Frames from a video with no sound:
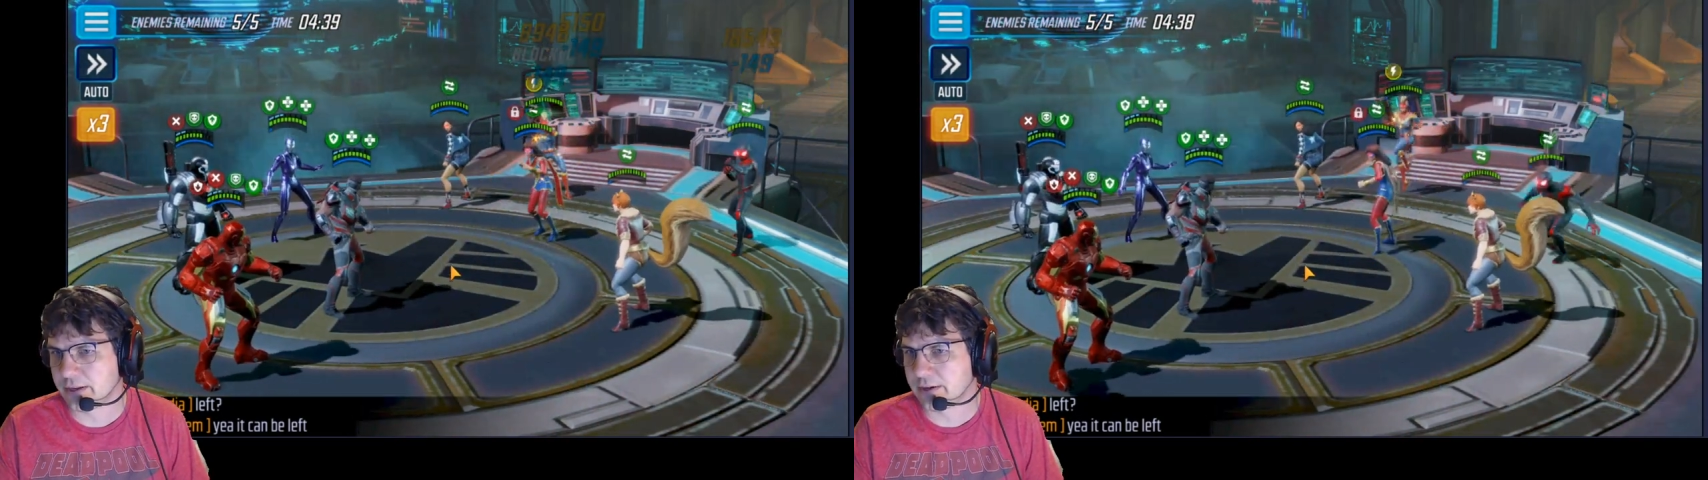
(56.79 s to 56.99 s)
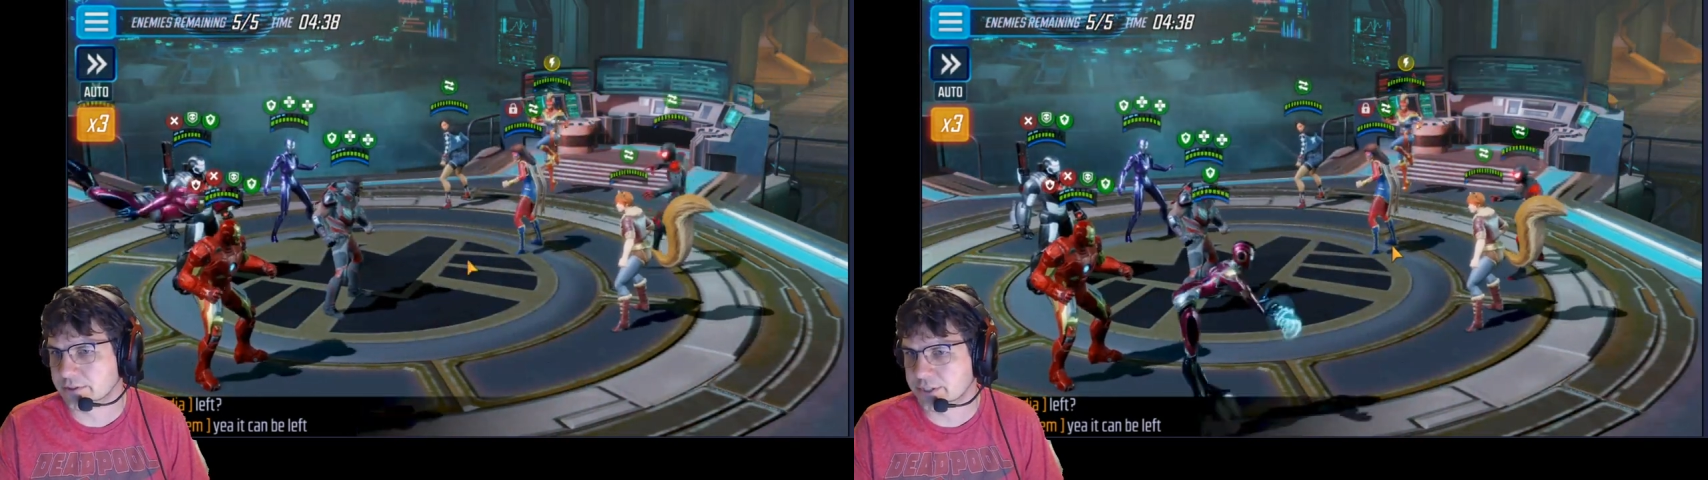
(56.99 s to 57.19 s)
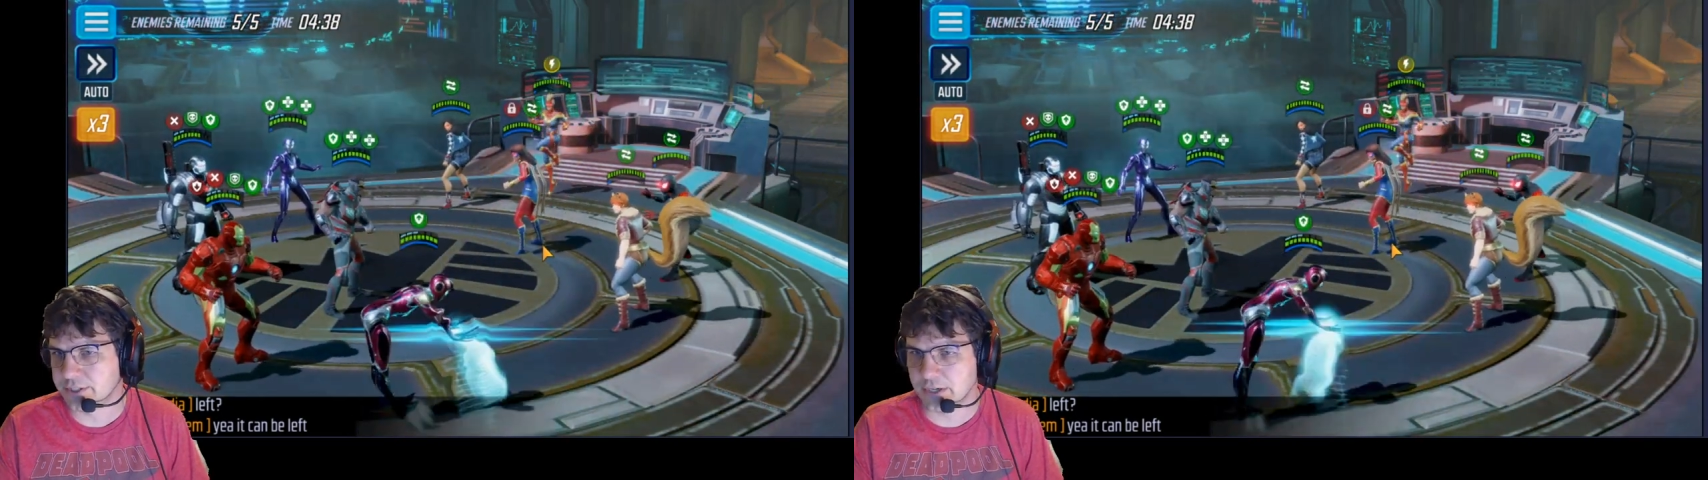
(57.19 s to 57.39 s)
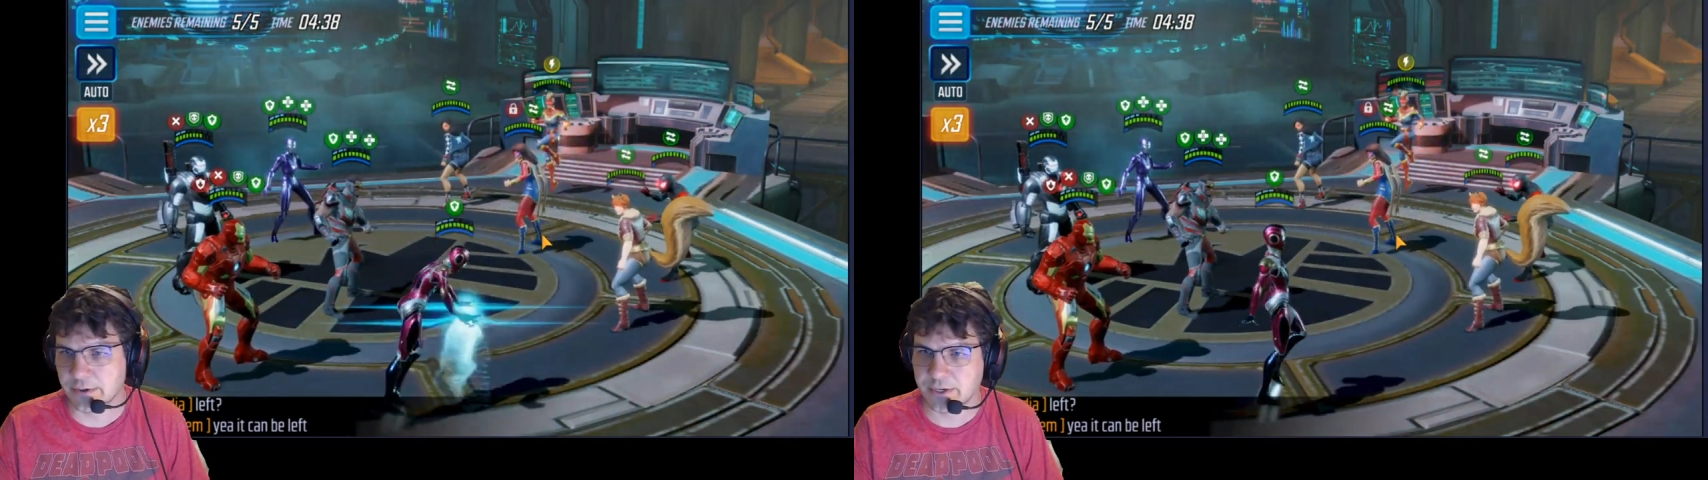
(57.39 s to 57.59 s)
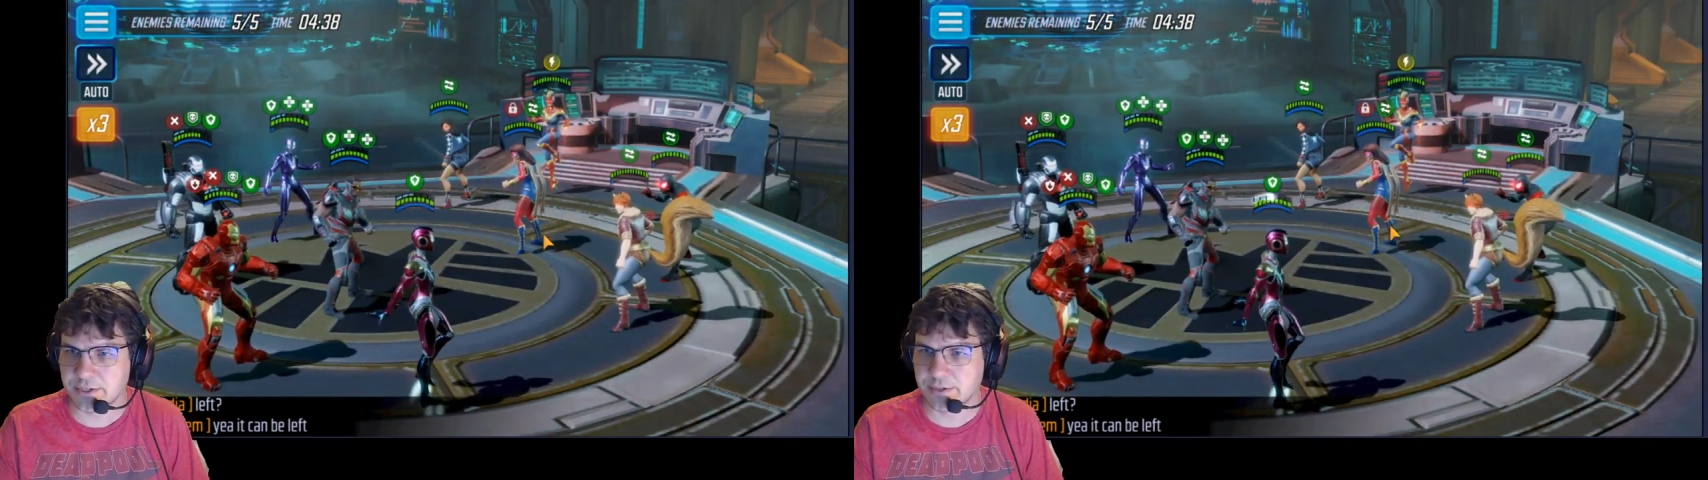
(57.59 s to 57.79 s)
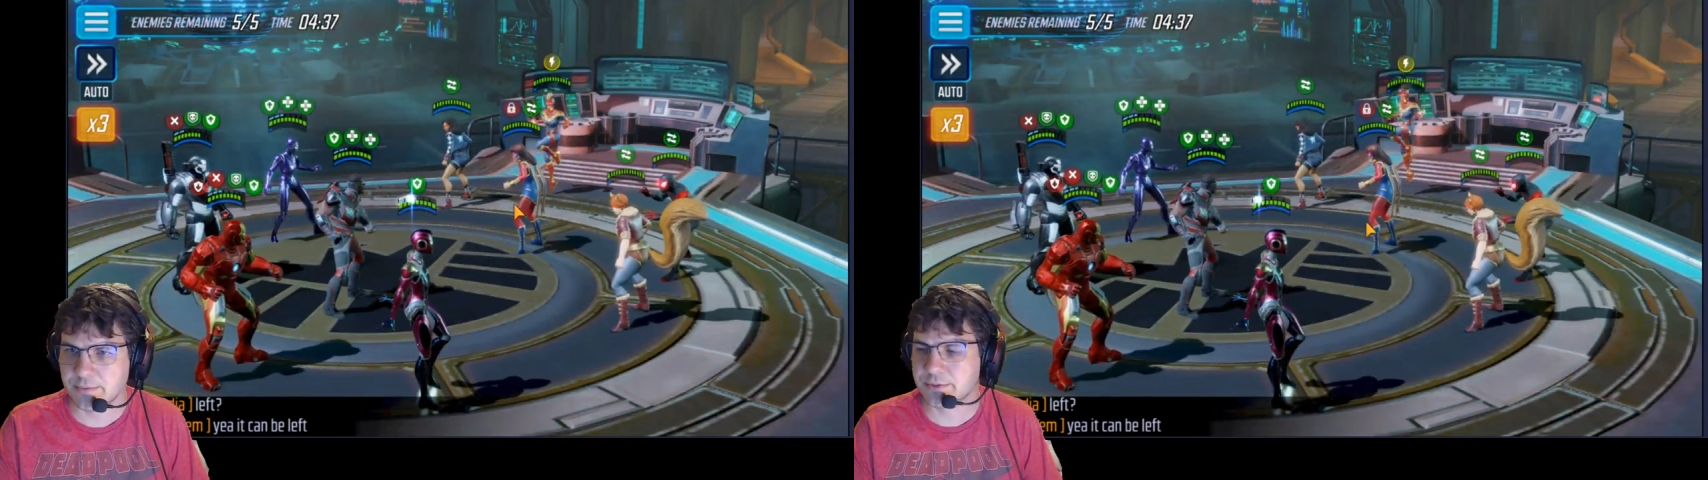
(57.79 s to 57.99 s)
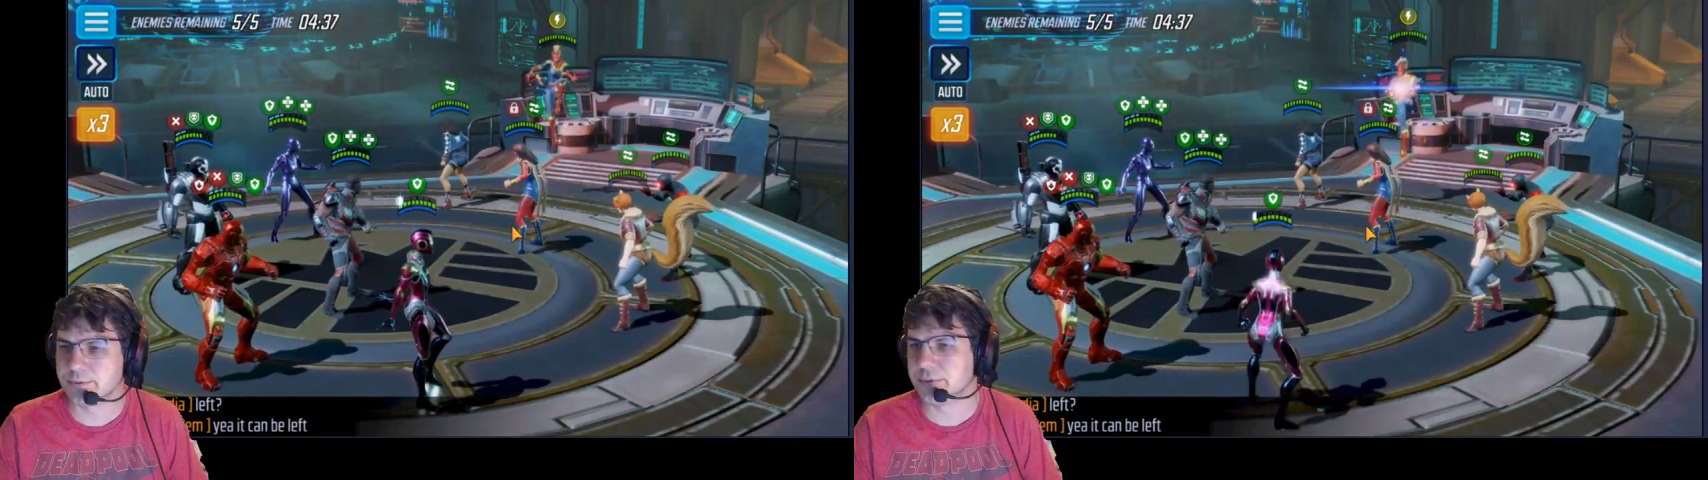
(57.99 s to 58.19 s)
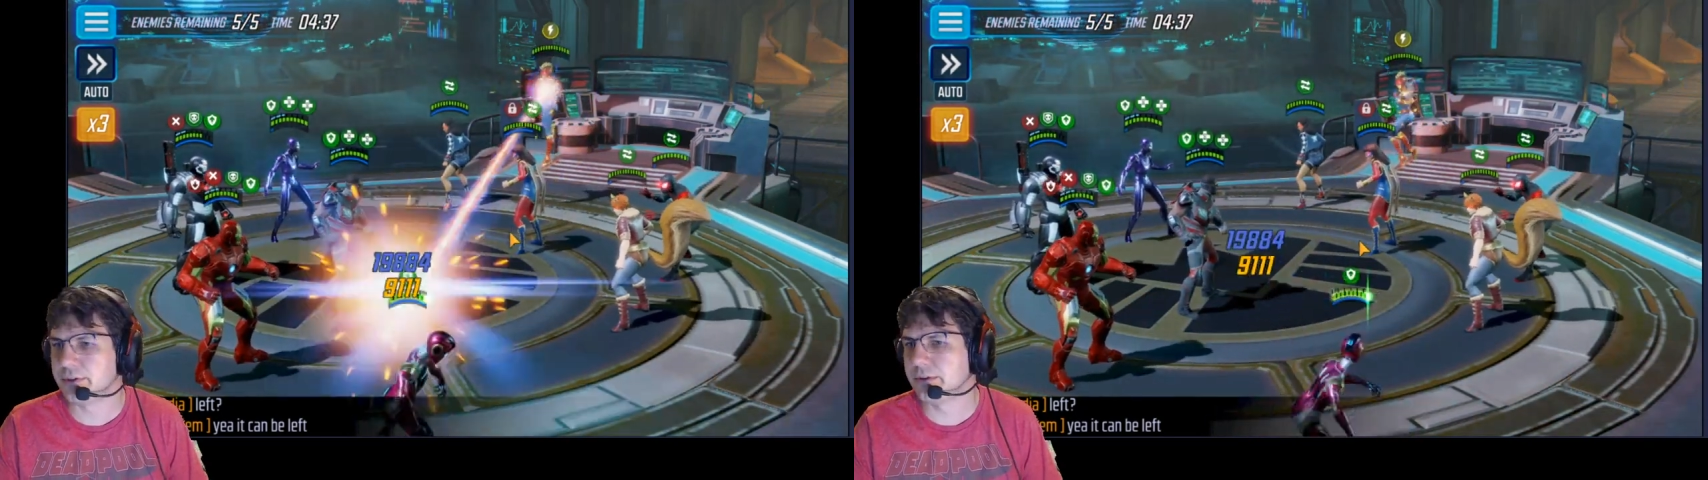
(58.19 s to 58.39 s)
energy generation, which
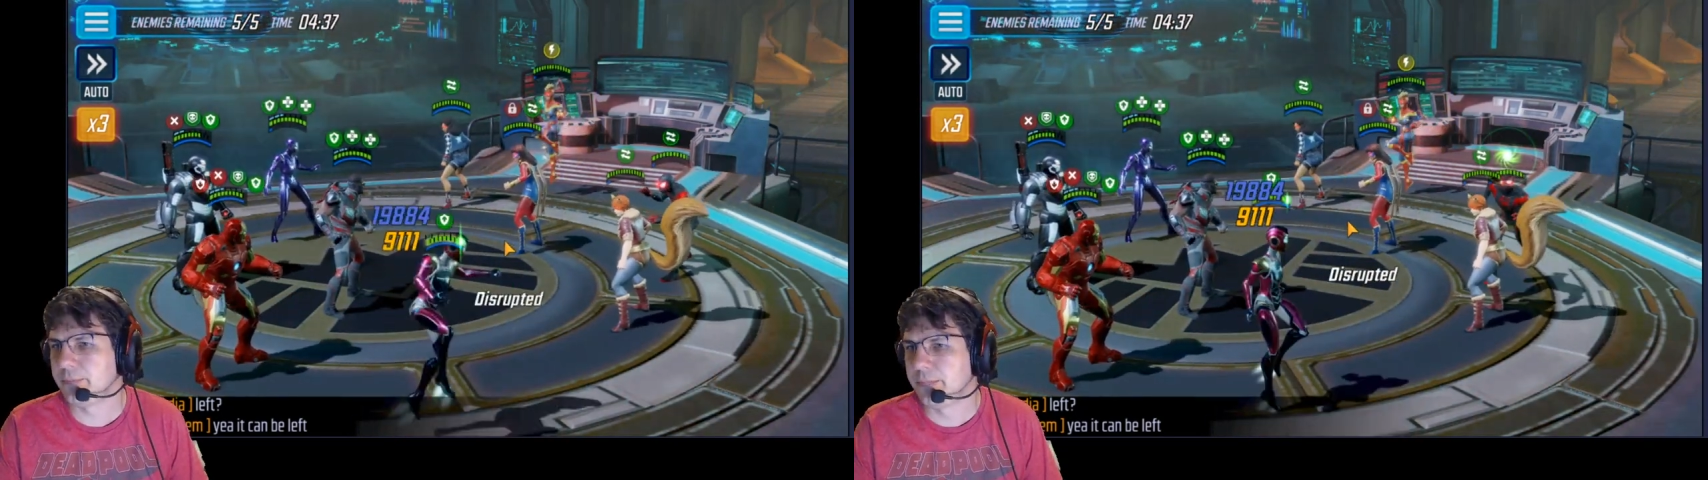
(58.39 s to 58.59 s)
we do.